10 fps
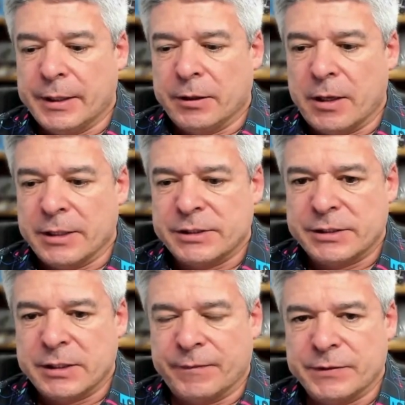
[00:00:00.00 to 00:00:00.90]
Lots of
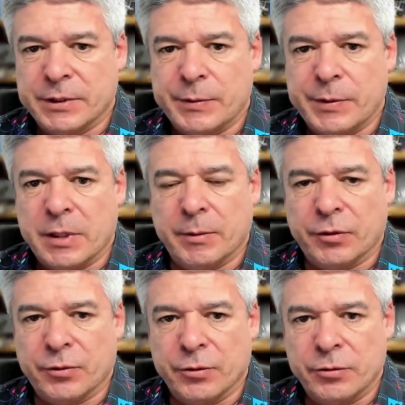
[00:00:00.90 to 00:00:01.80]
stuff is going to be coming
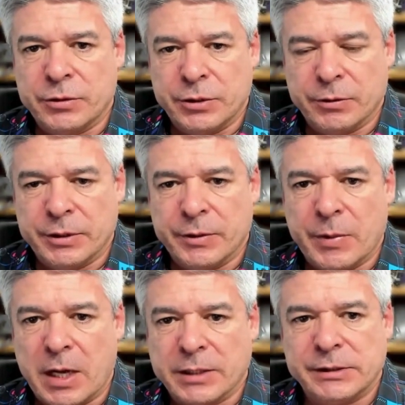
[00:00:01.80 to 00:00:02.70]
through to your
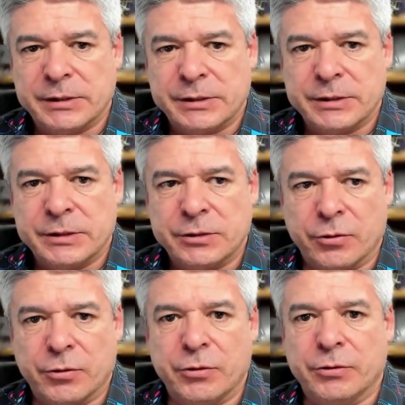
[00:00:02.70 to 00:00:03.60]
inboxes,
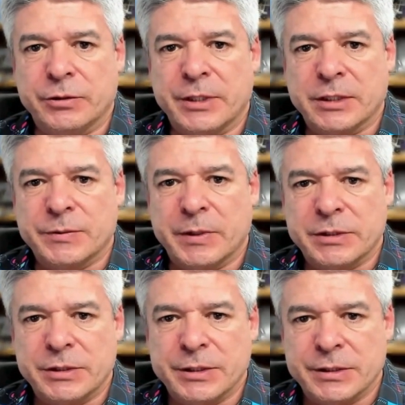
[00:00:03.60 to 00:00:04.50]
through your text
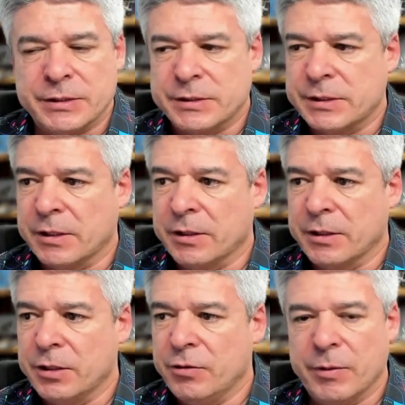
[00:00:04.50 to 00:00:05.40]
messages, telling
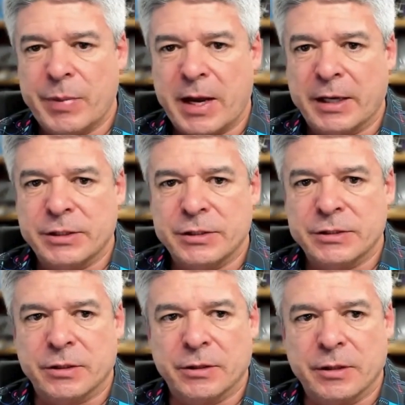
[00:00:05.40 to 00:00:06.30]
you that
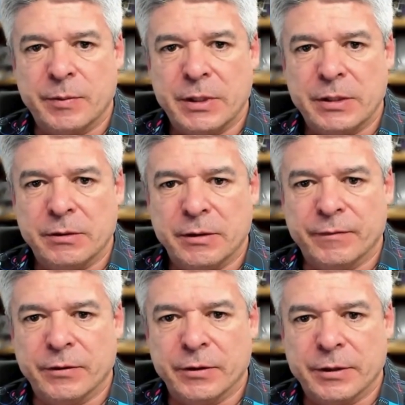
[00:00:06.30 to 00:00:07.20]
packages aren't going to be
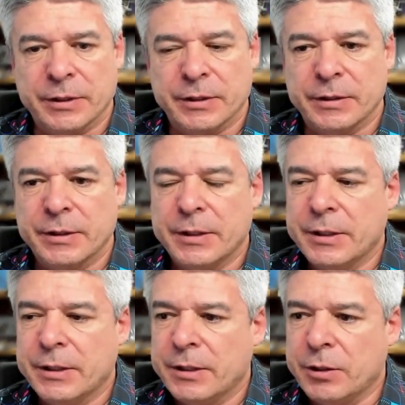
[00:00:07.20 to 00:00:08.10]
delivered,
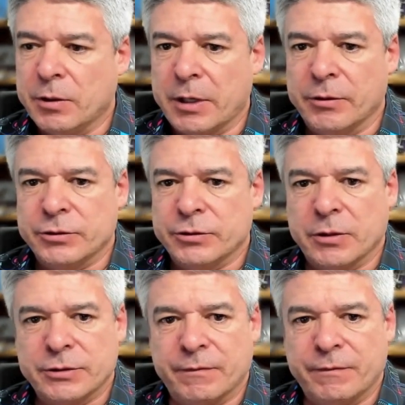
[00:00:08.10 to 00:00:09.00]
and a lot of those are
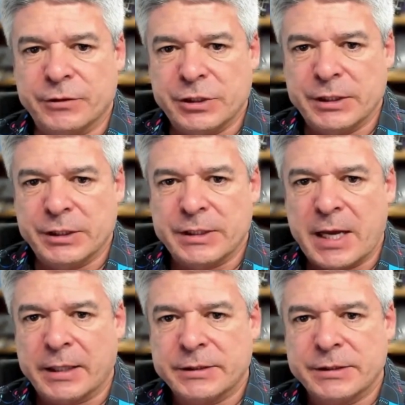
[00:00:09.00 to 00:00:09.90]
also phishing
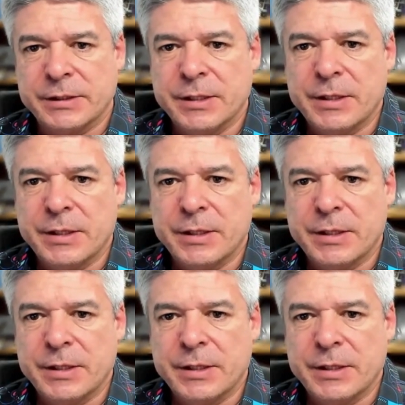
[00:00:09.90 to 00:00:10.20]
attacks.